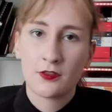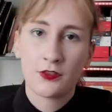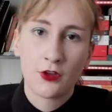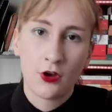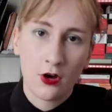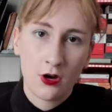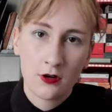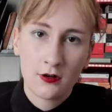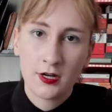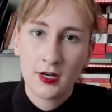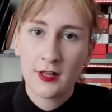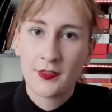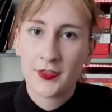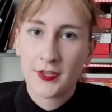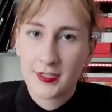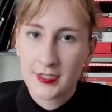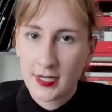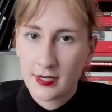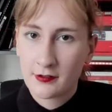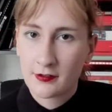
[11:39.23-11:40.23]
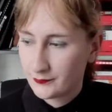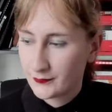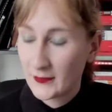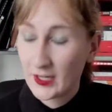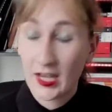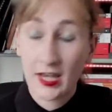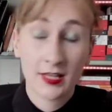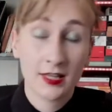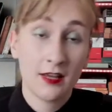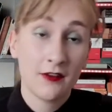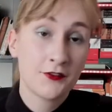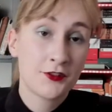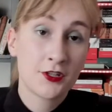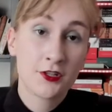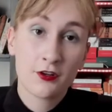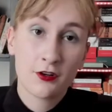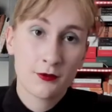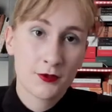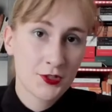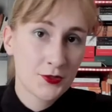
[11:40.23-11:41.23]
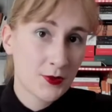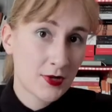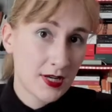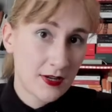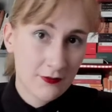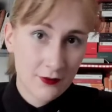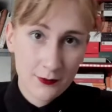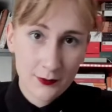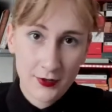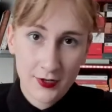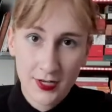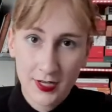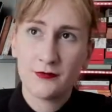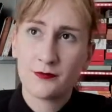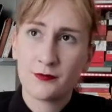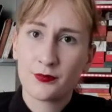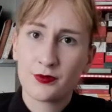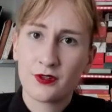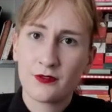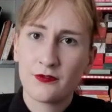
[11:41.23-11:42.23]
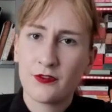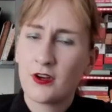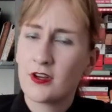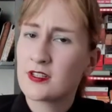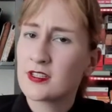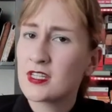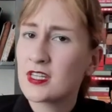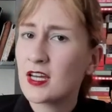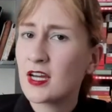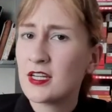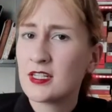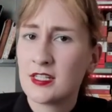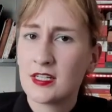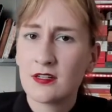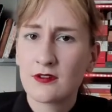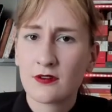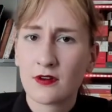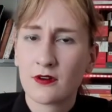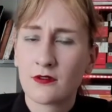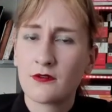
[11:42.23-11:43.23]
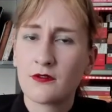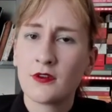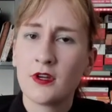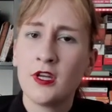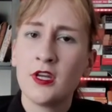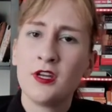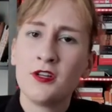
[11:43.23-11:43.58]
the horror and the terror. I'd love to know which one everybody prefers the idea of.